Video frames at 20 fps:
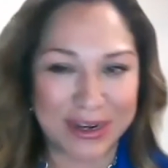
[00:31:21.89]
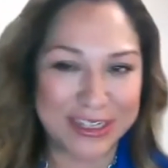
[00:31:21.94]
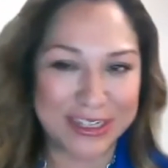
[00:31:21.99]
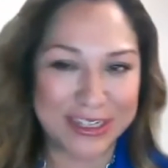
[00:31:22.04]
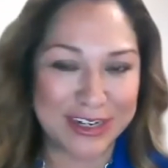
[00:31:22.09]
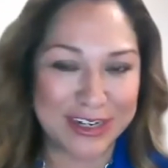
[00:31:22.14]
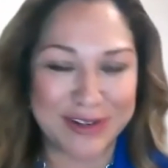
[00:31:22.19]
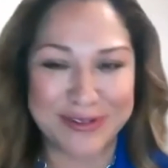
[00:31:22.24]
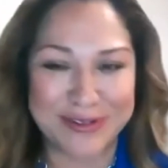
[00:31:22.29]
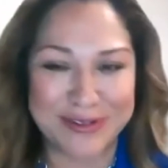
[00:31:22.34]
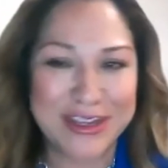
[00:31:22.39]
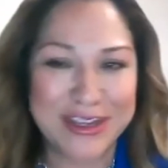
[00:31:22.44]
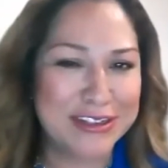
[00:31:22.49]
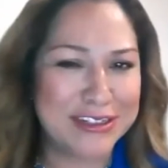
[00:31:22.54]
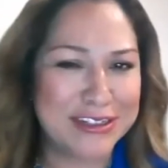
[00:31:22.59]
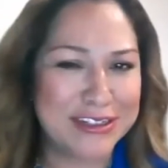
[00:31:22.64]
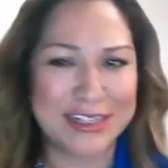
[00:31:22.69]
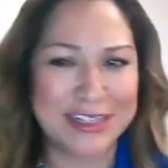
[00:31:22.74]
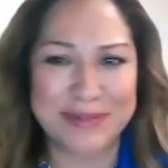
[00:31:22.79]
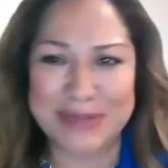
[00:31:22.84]
you know,
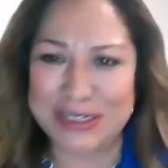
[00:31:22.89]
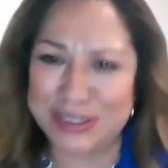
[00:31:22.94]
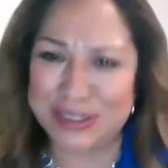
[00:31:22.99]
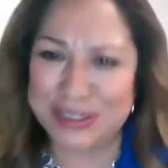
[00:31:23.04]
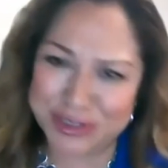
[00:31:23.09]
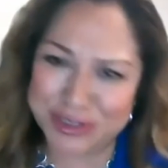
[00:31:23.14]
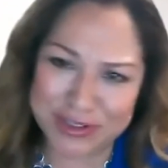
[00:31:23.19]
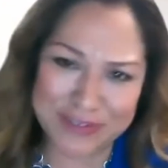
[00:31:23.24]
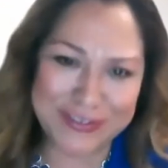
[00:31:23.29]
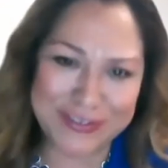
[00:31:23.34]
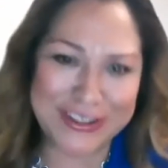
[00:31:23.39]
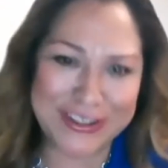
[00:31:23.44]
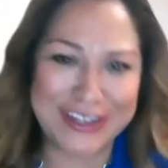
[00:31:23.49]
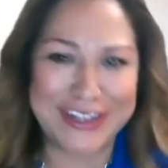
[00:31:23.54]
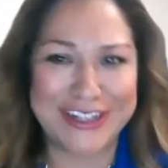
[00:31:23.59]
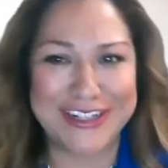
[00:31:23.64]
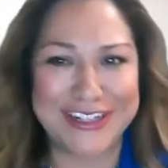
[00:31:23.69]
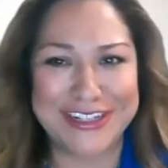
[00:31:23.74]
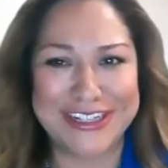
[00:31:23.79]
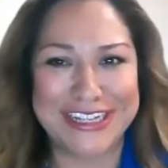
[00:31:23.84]
a little bit of
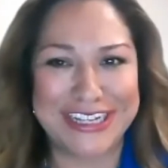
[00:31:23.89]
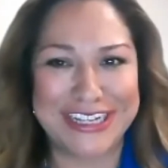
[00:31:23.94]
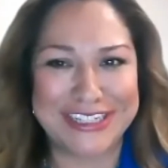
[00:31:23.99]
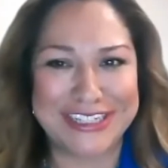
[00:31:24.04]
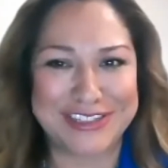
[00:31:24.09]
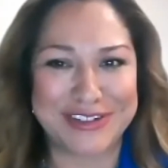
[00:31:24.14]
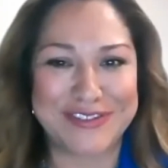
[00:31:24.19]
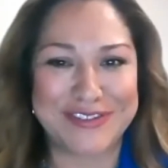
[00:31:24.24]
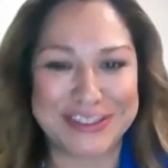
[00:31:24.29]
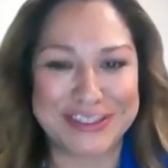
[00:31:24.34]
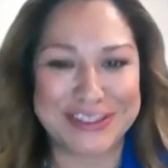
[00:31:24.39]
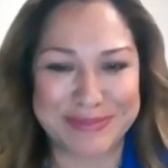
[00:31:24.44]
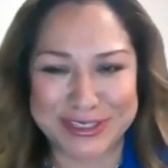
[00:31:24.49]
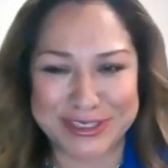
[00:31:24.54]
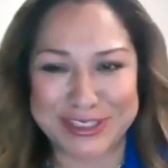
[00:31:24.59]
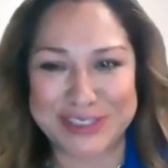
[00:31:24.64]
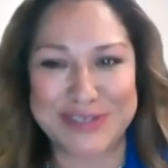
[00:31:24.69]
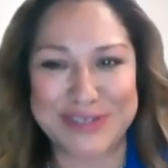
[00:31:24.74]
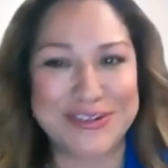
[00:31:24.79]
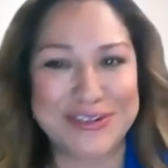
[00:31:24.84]
trivial, trivial
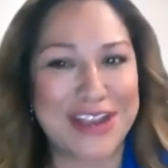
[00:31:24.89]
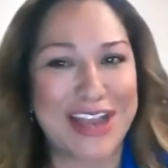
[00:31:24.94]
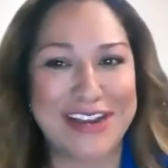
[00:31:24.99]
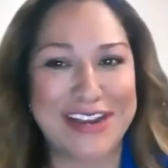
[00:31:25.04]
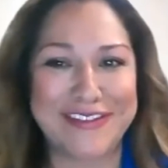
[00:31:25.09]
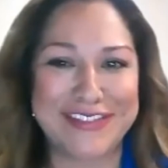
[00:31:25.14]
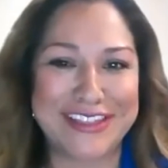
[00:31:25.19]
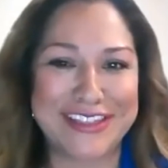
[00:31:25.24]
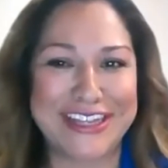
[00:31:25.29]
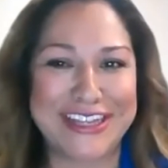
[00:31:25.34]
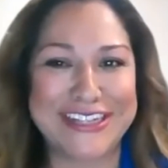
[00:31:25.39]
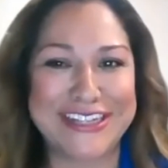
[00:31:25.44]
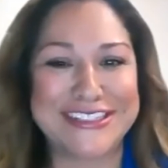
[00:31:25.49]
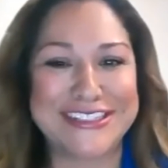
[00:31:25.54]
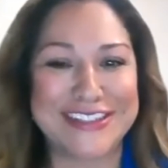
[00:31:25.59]
pursuit kind of thing.